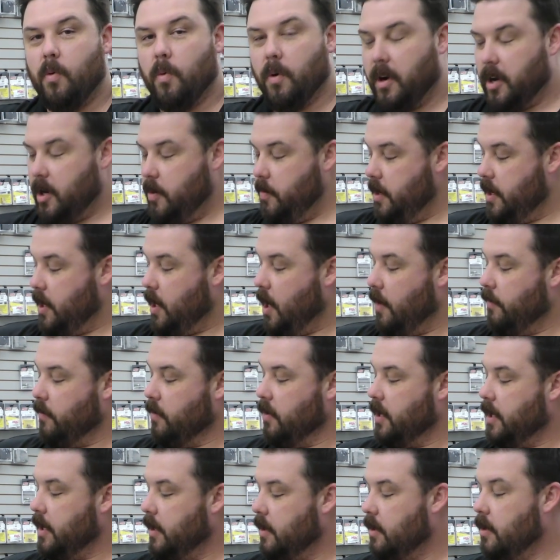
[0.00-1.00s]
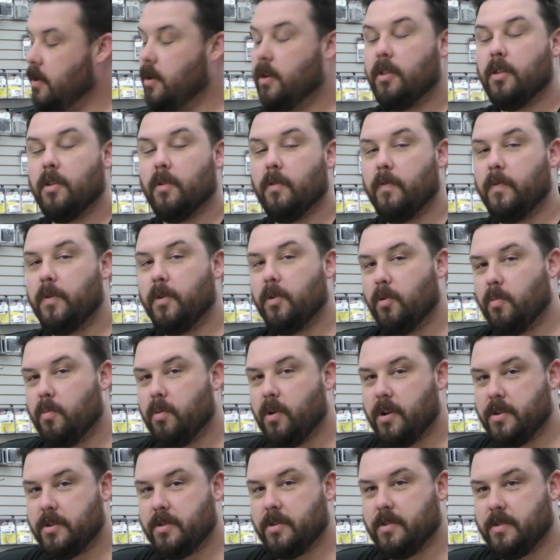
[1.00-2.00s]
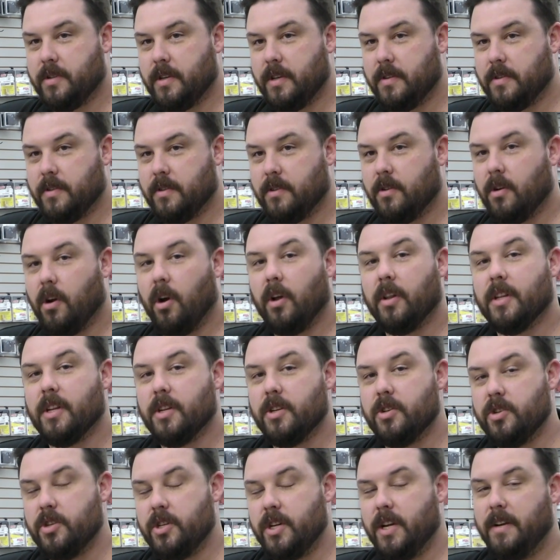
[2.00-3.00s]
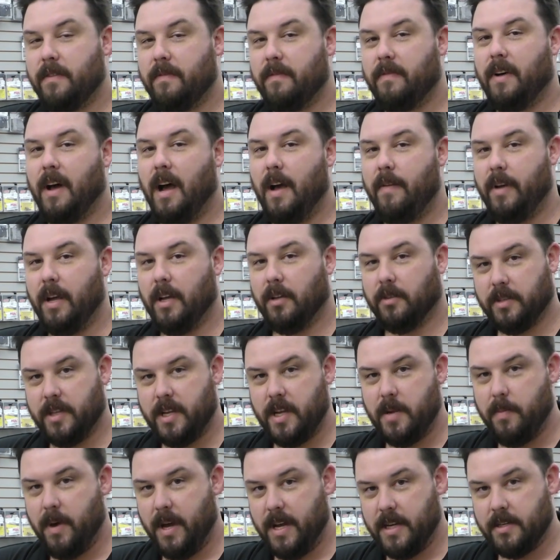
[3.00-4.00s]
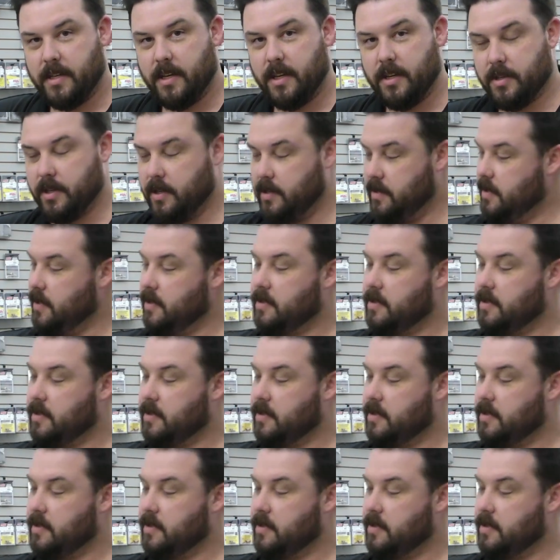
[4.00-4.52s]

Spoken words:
we're going to be covering the fuel pressure sensor on the Gen 5 LT-based engines.